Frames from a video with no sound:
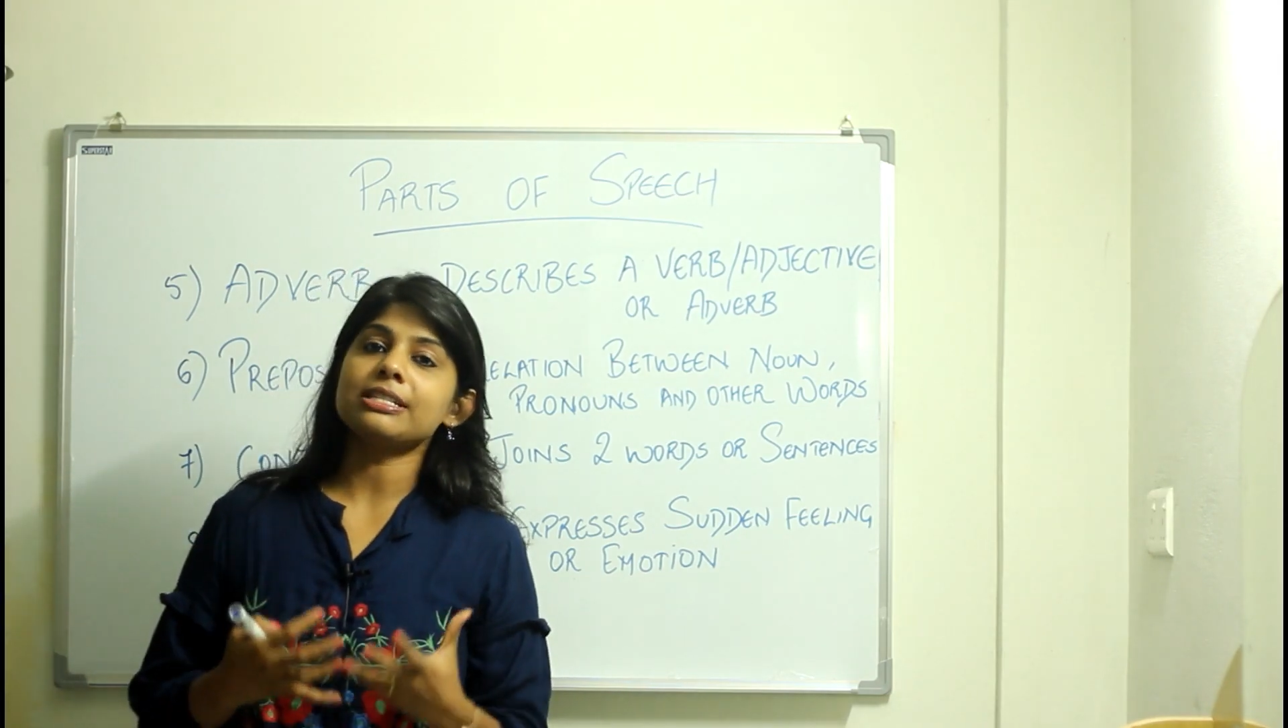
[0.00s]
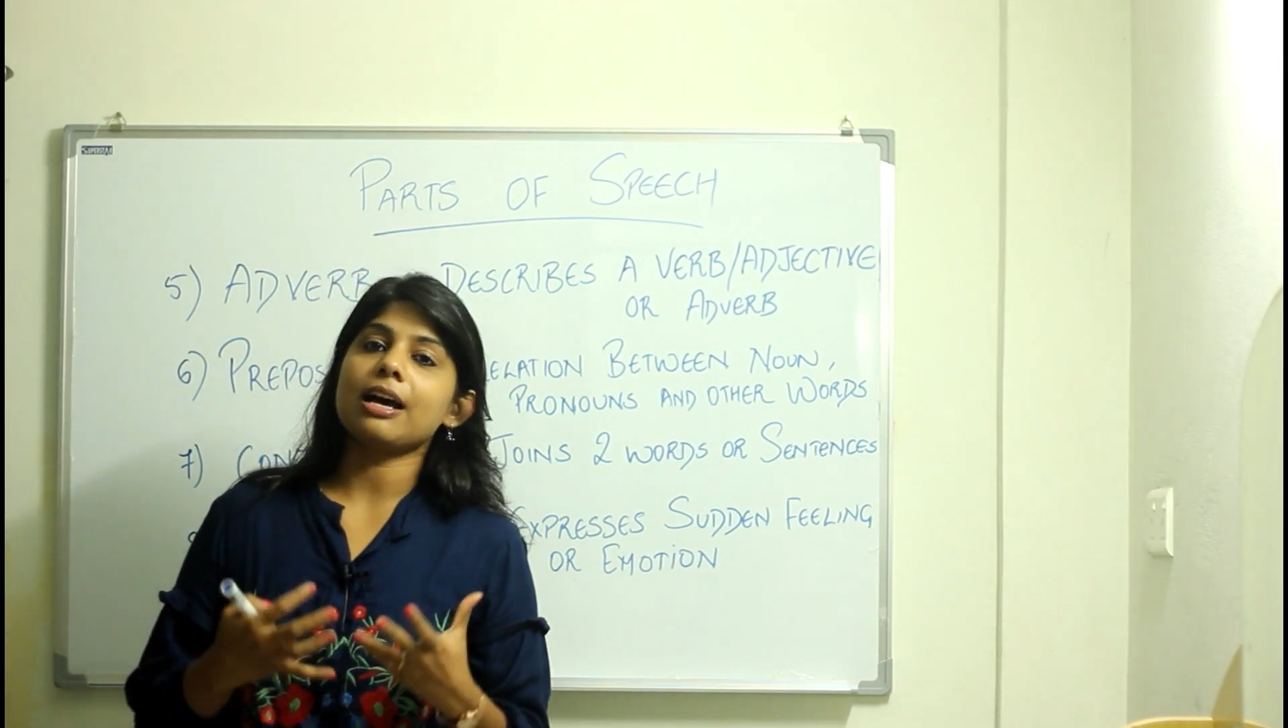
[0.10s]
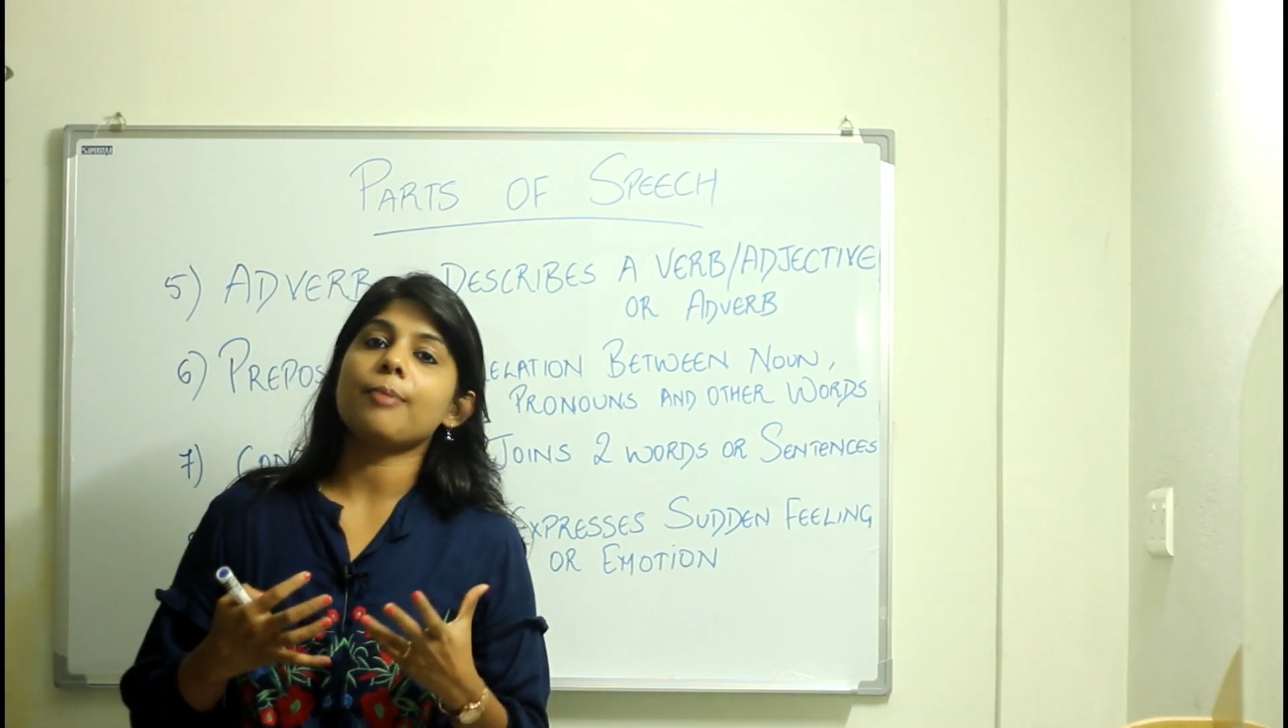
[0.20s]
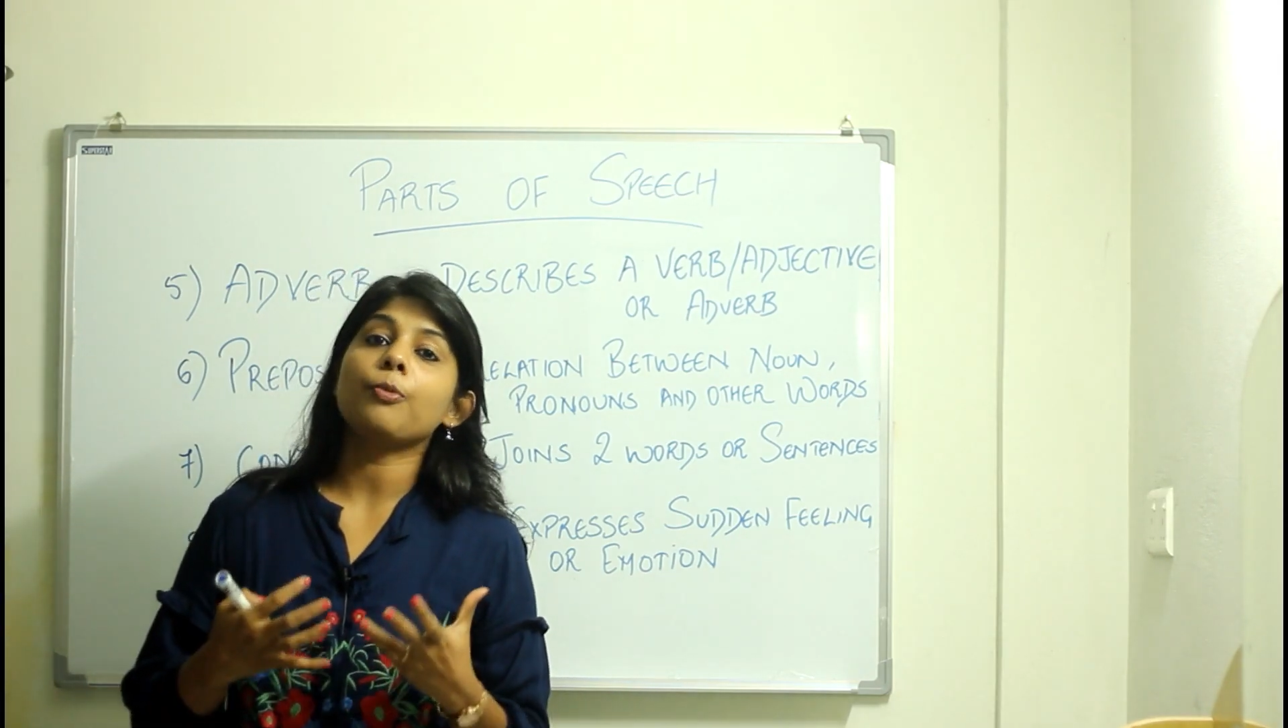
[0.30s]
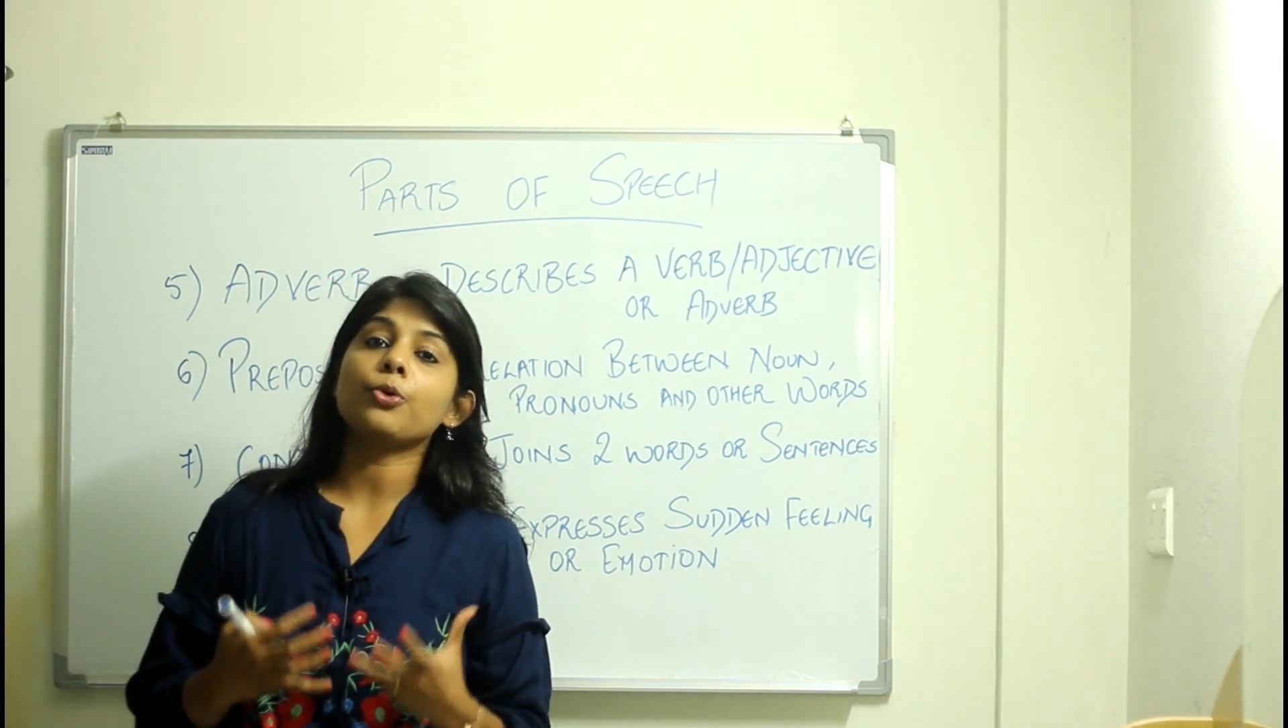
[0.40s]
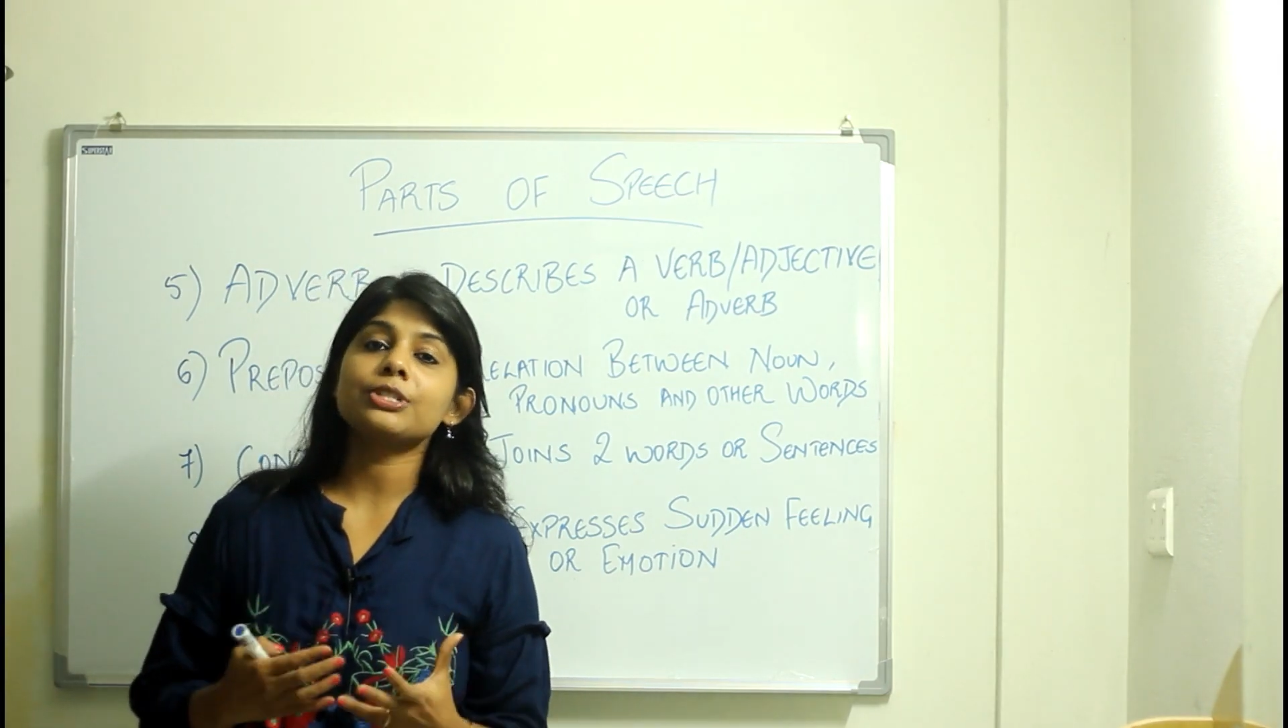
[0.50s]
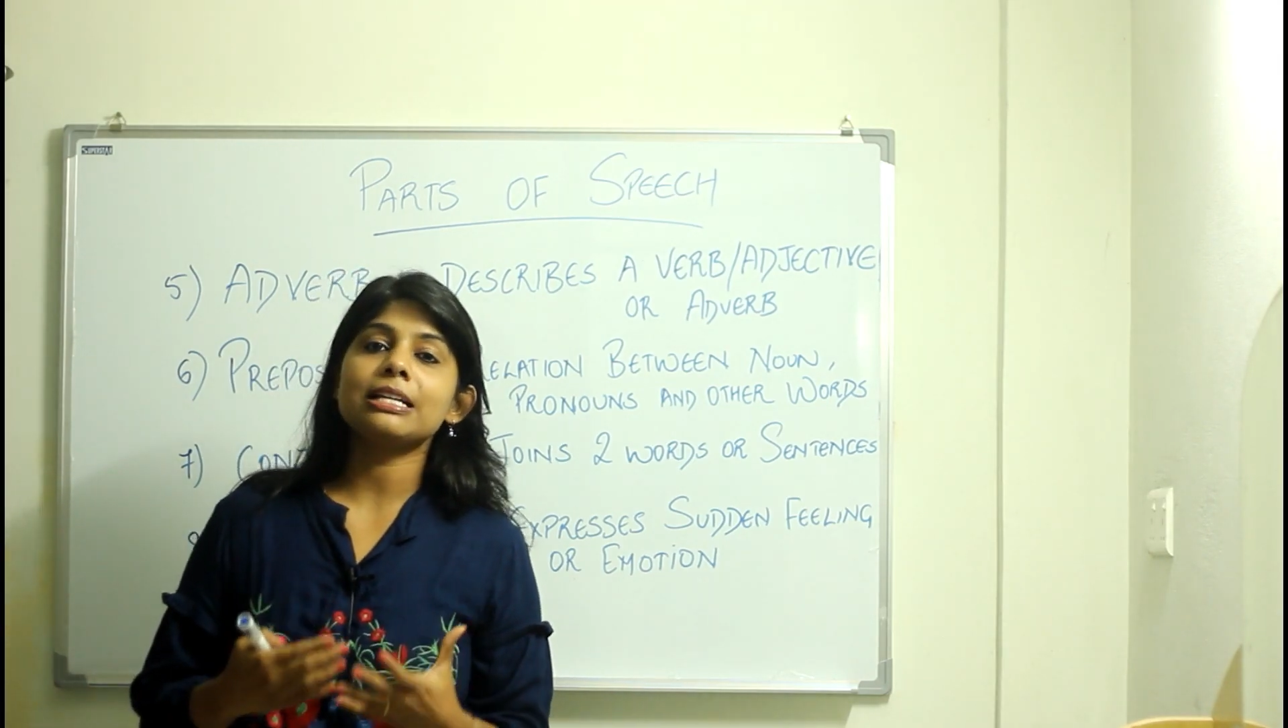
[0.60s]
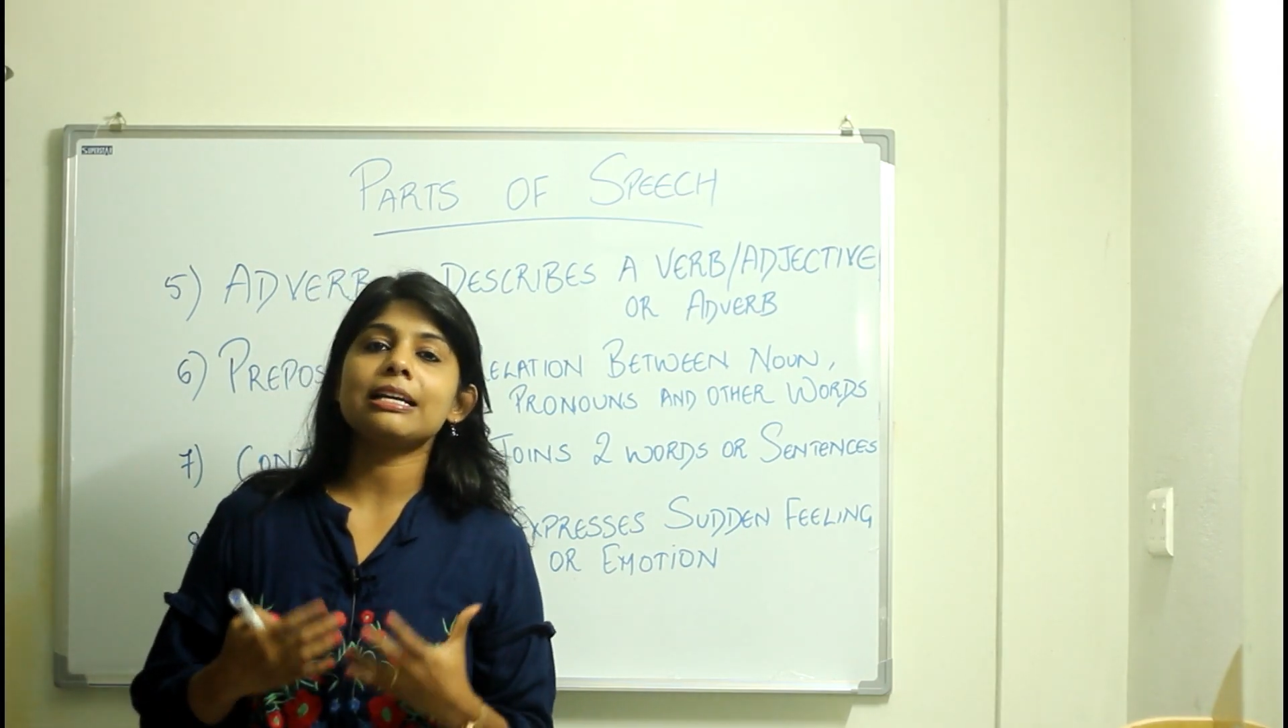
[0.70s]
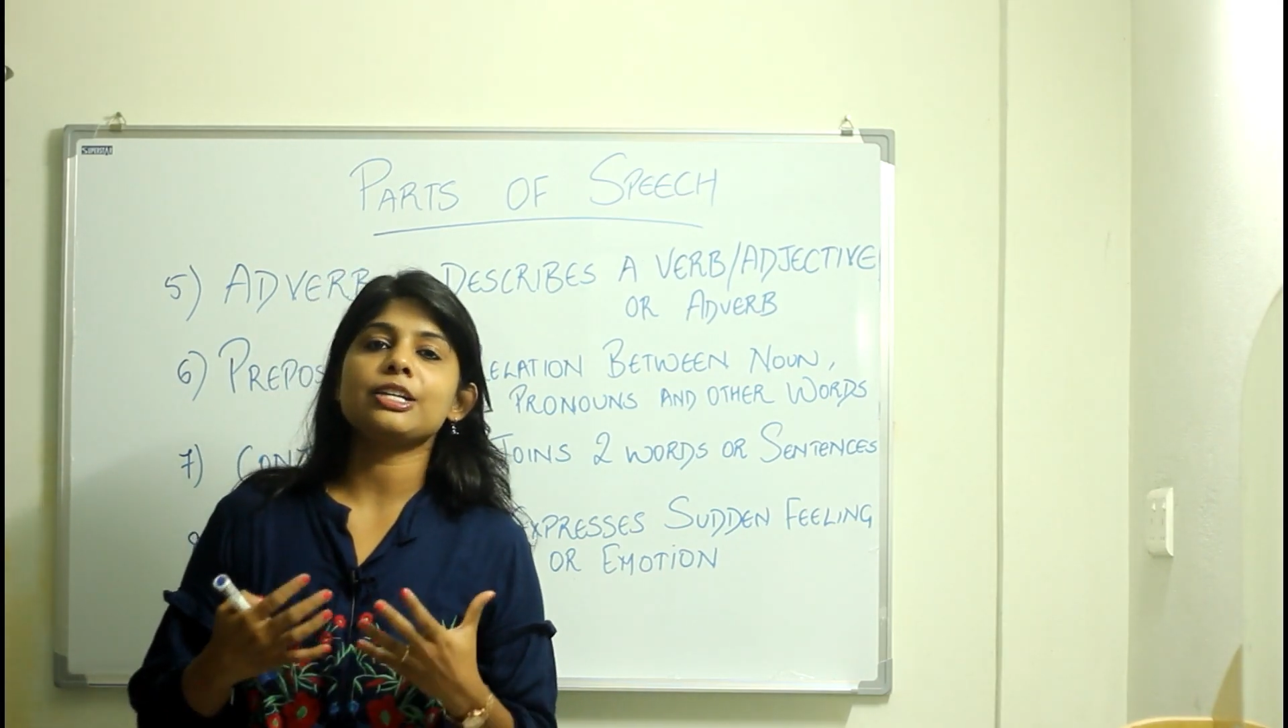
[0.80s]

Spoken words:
are mostly